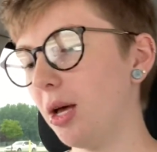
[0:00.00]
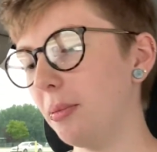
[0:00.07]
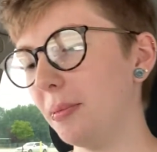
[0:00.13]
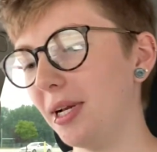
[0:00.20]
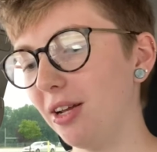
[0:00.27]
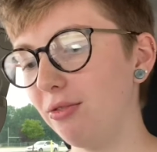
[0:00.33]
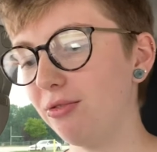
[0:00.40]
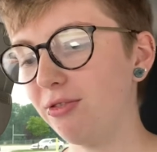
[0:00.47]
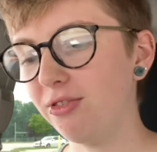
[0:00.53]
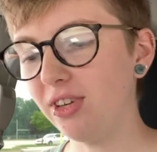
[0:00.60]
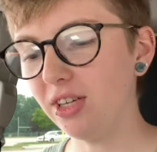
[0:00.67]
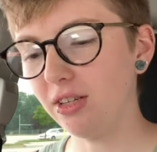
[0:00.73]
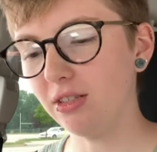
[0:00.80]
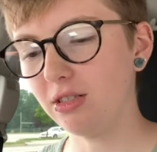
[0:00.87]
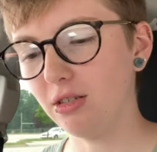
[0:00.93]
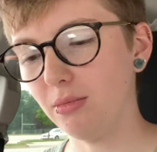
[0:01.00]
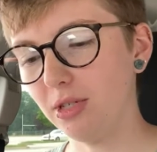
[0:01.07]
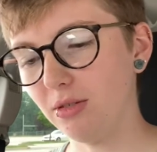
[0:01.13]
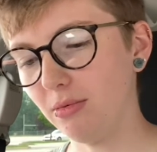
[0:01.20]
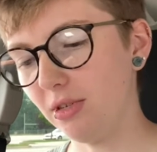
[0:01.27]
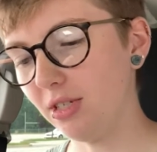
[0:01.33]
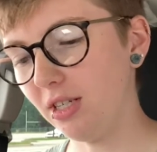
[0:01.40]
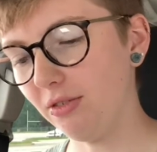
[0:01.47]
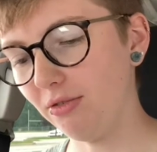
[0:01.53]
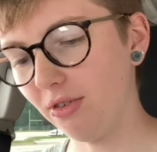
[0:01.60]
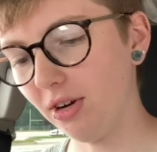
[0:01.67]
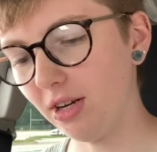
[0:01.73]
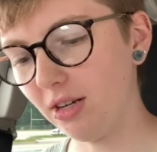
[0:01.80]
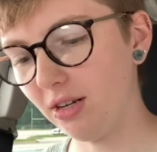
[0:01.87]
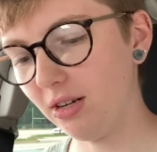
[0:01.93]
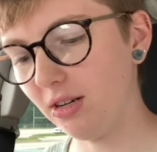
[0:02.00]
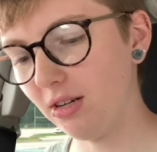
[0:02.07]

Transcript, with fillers: but it feels so much more different.